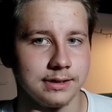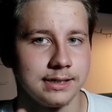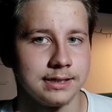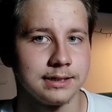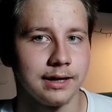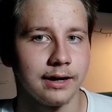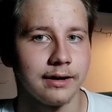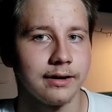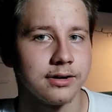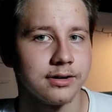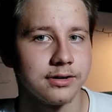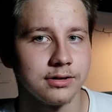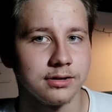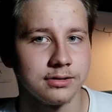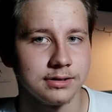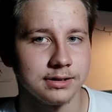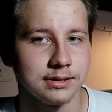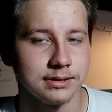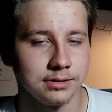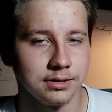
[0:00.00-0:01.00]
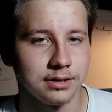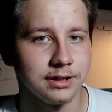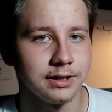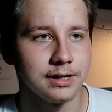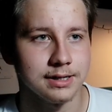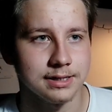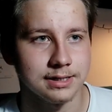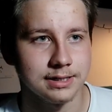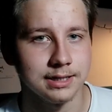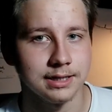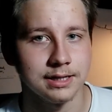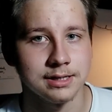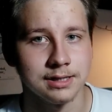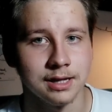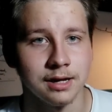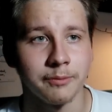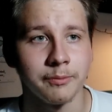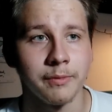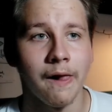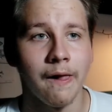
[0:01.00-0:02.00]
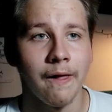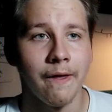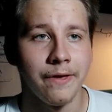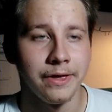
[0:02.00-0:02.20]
entire Linux system.